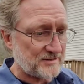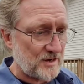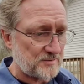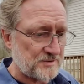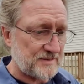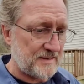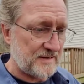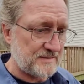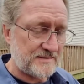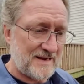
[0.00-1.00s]
object
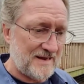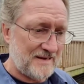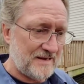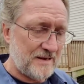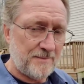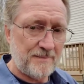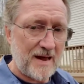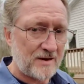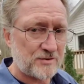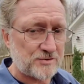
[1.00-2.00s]
is in the
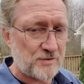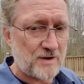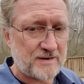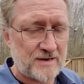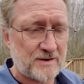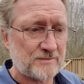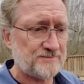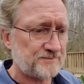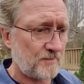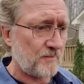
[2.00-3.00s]
back of the trunk here
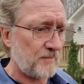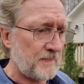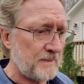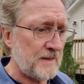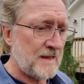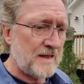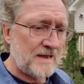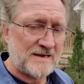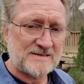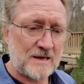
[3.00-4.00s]

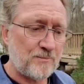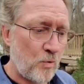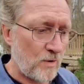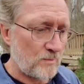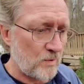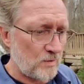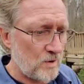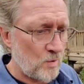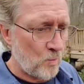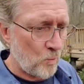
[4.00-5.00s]
is a portable
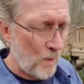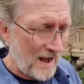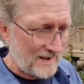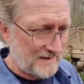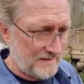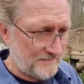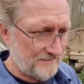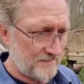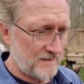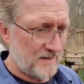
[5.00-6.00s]
wagon
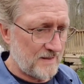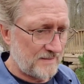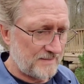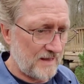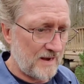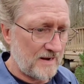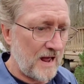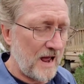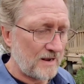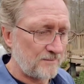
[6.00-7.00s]
that
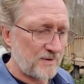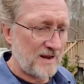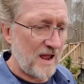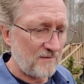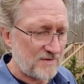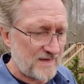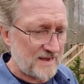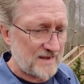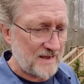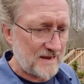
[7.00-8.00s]
I can put
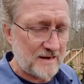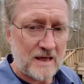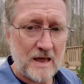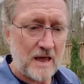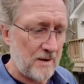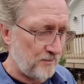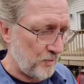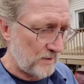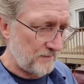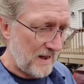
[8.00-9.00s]
everything in and
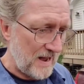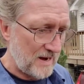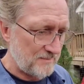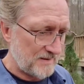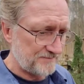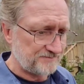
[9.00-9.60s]
pull it behind me.